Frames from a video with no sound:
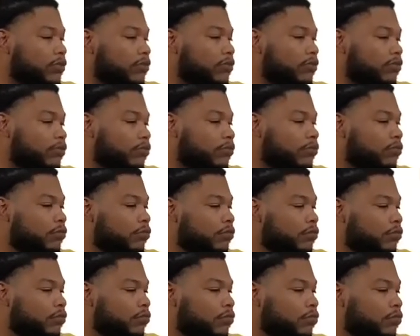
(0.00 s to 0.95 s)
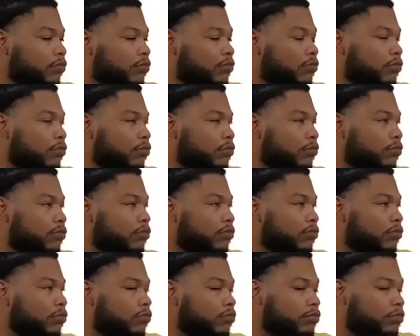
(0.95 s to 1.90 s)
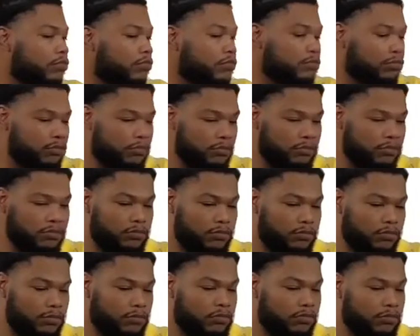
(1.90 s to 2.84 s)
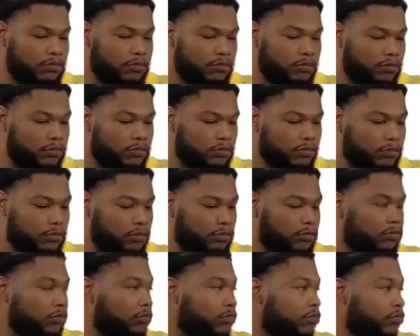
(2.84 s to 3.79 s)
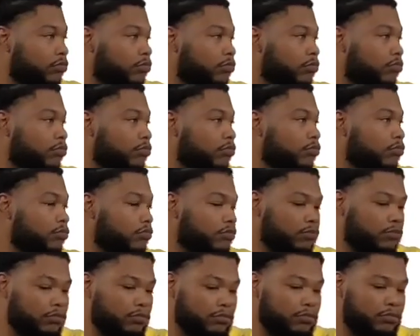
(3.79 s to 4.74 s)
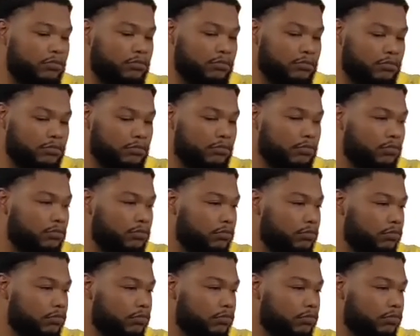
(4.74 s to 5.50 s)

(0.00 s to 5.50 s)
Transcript: This person isn't speaking.